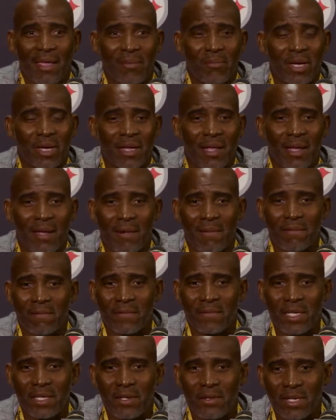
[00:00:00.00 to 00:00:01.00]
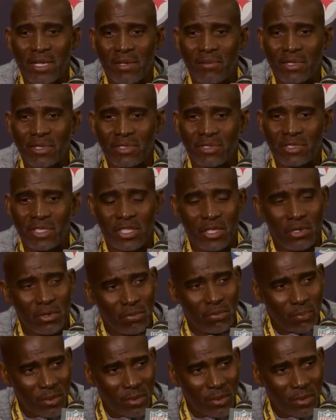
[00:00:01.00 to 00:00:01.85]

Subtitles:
But, you know, it was, you know,